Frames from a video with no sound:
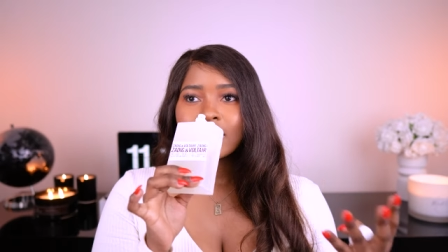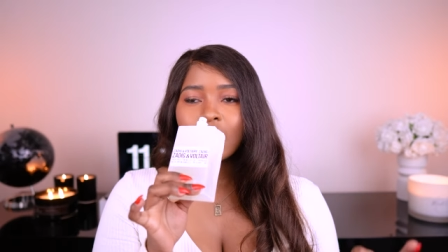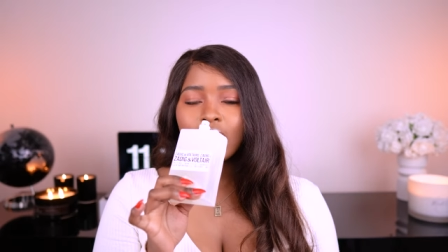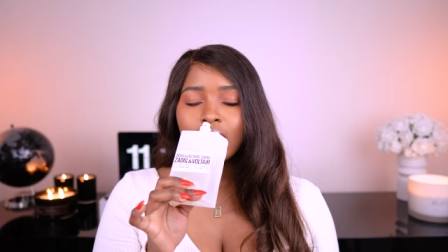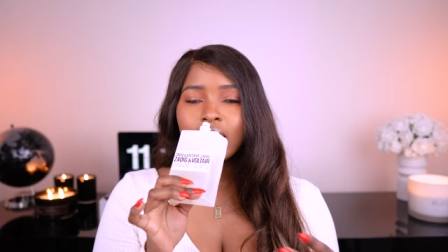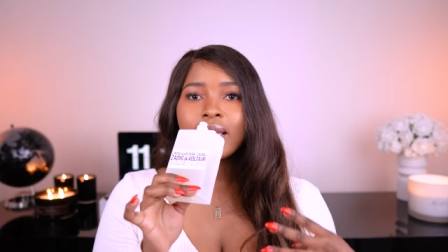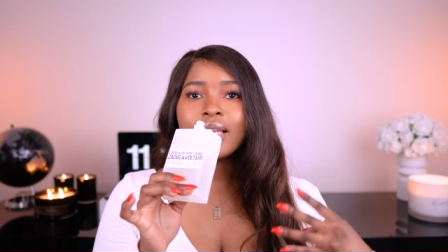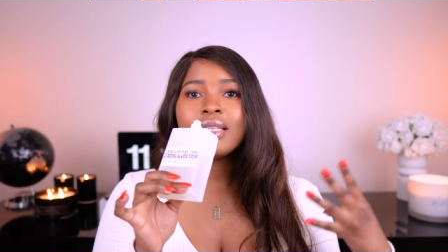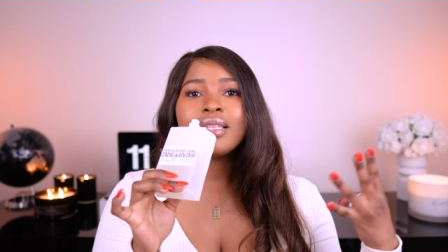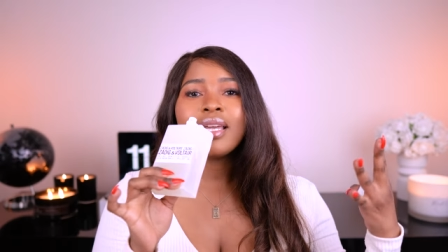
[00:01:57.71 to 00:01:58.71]
Oh,
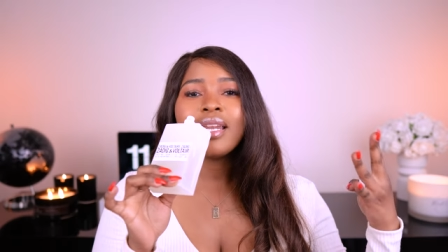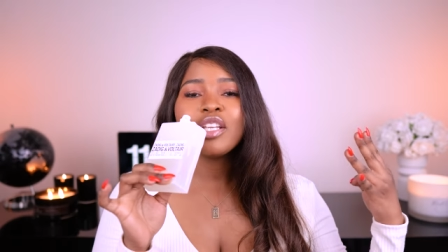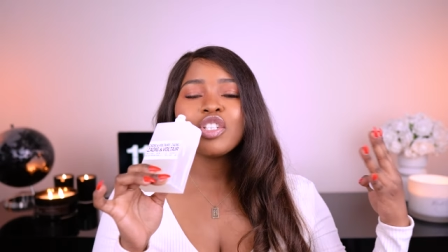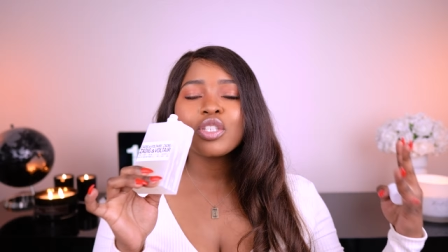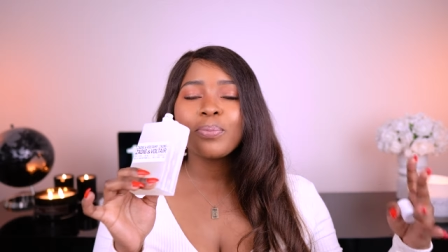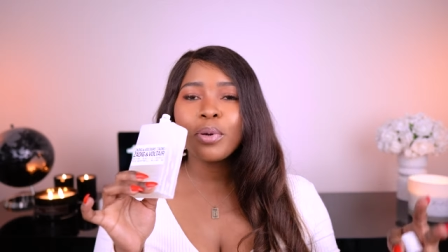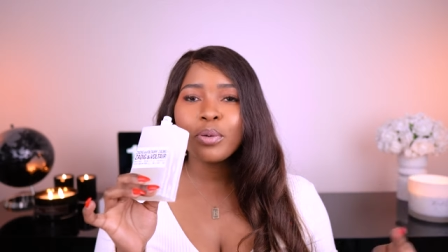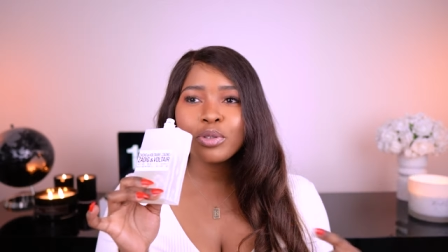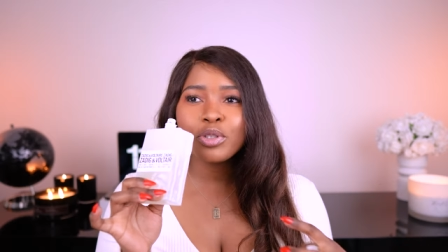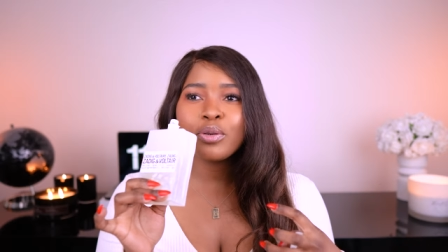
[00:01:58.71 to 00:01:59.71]
and then he just
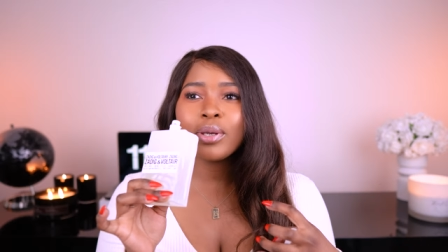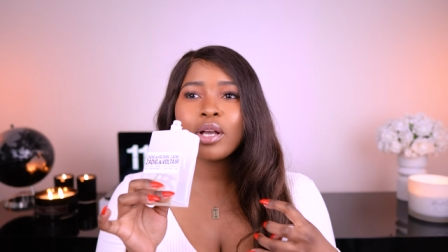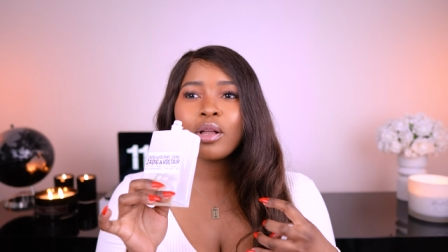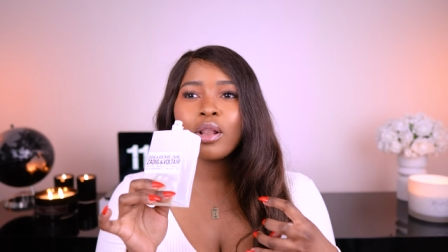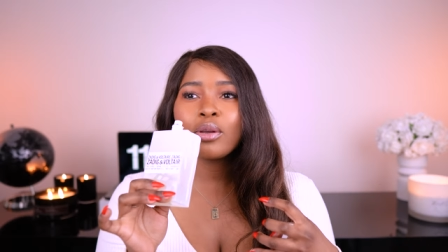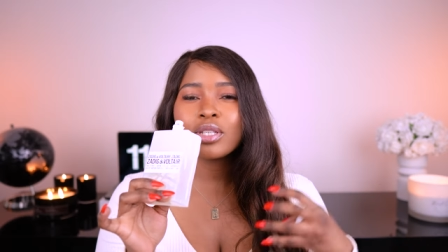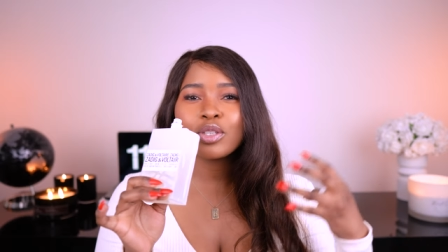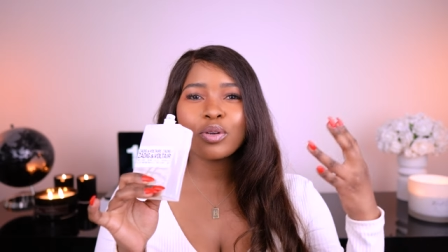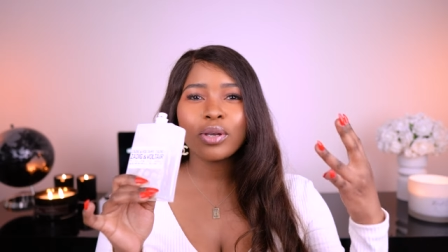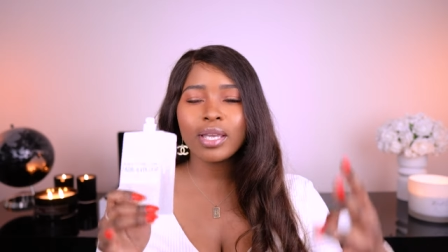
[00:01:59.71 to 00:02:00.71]
pulls you in closer.
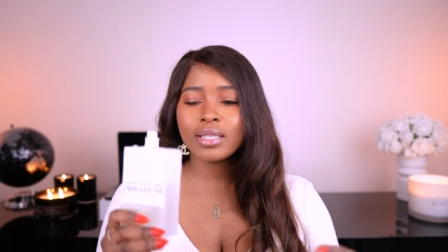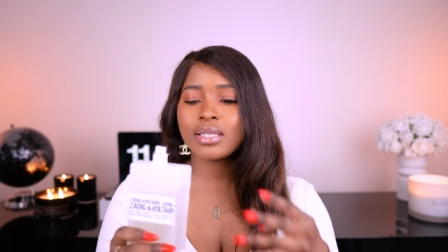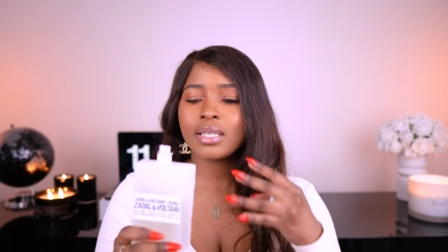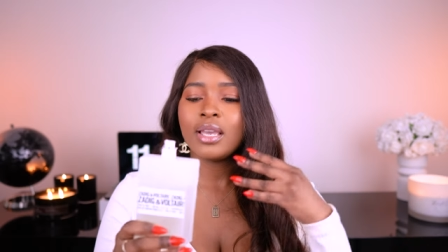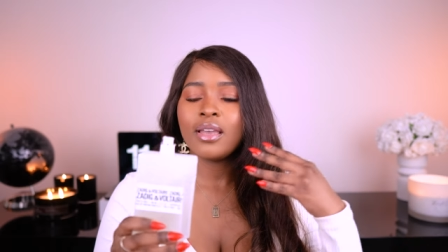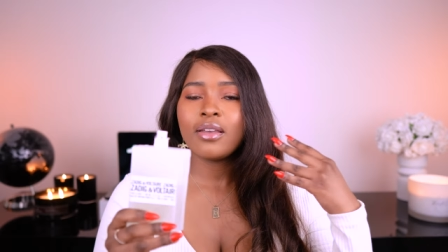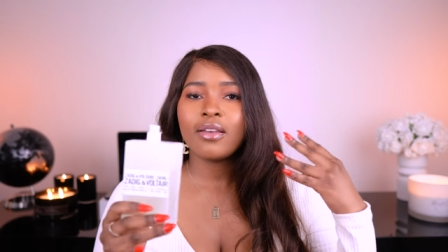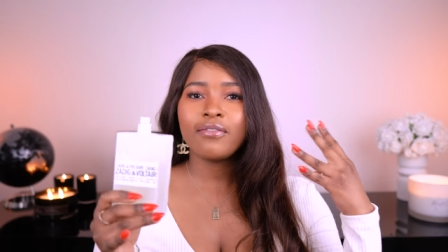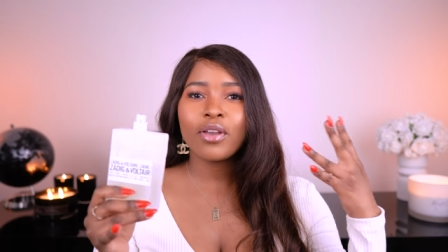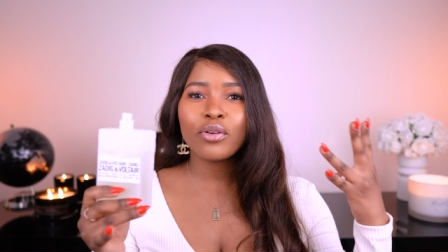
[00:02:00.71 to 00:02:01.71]
So it's
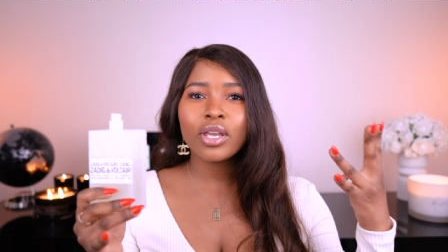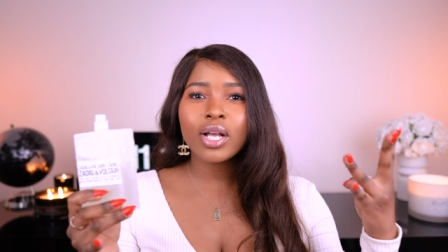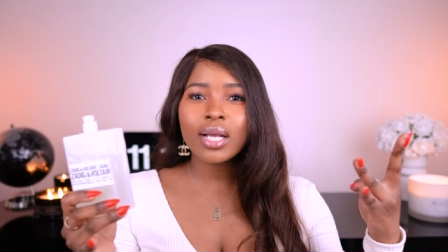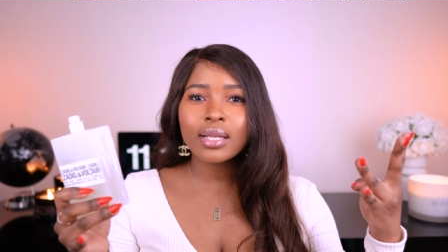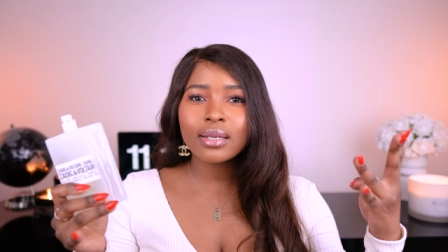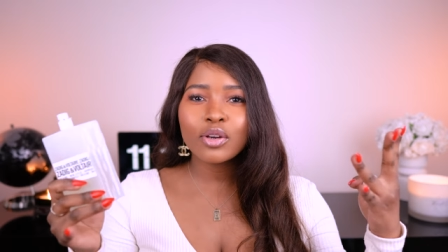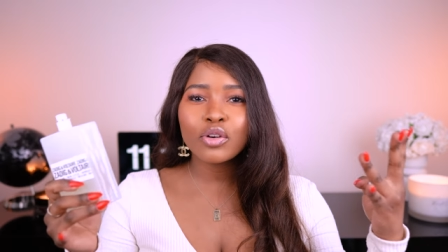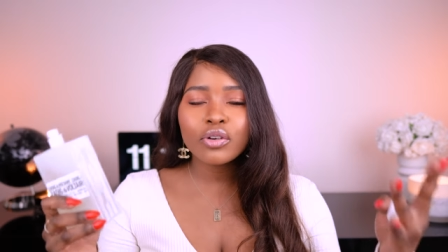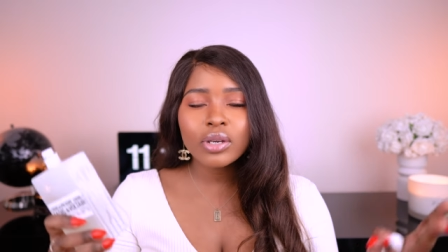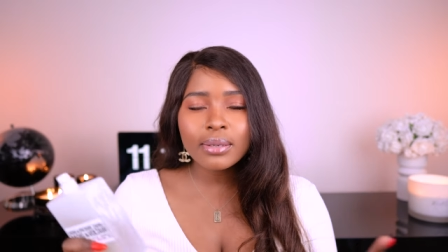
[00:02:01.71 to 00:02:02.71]
a very
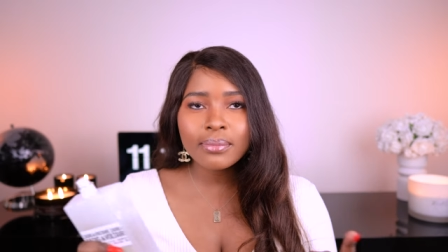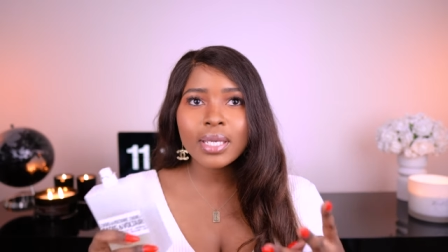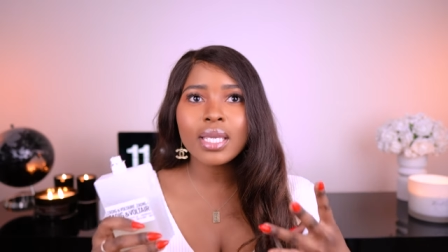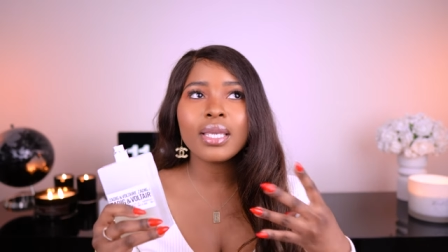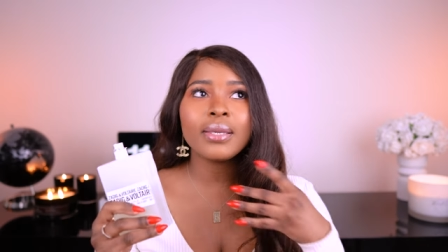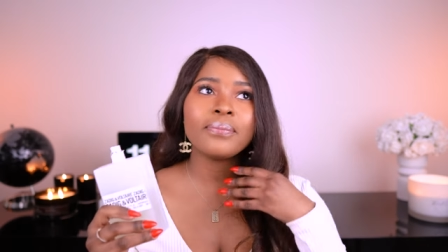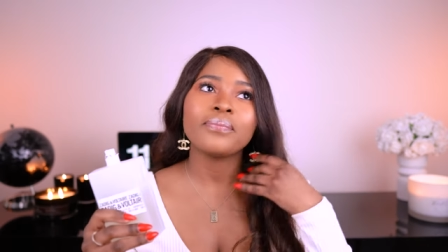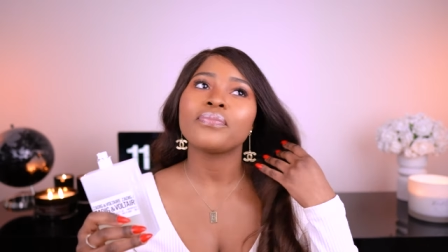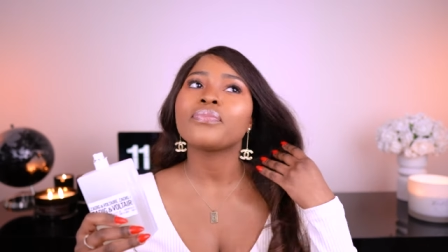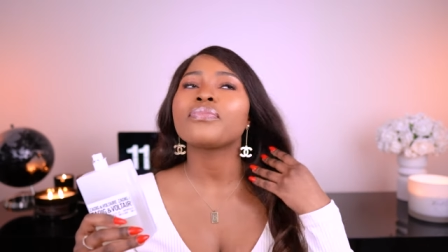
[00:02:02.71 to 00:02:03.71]
creamy,